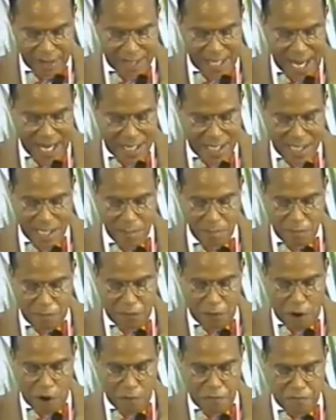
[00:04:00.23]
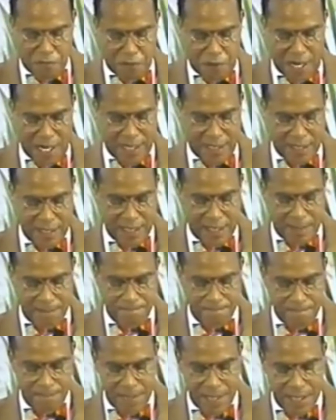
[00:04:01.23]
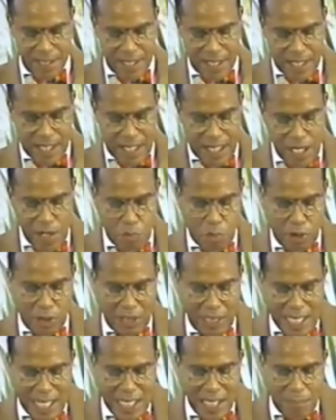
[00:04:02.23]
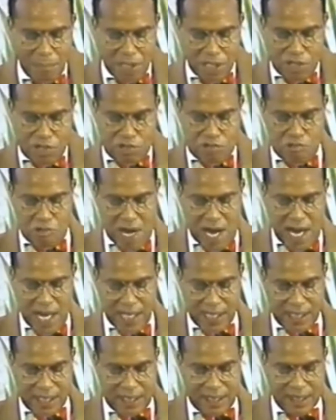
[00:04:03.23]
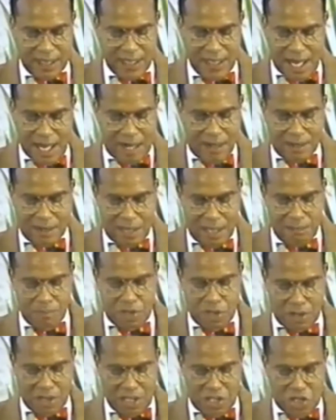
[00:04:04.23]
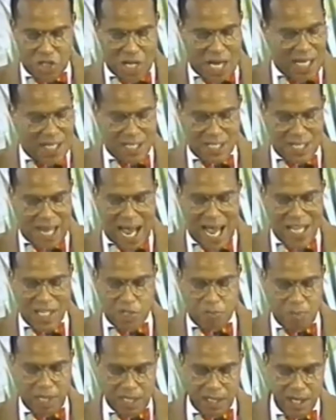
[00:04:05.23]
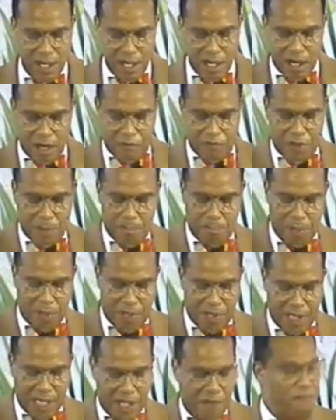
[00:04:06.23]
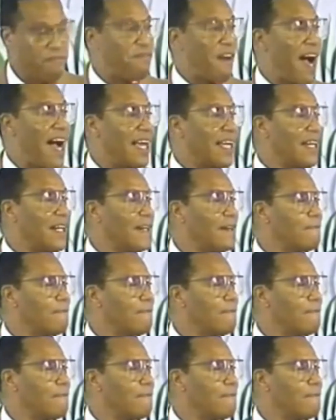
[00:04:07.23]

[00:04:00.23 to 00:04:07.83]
takes him for a friend, he will lead him astray and conduct him to the chastisement of the burning fire.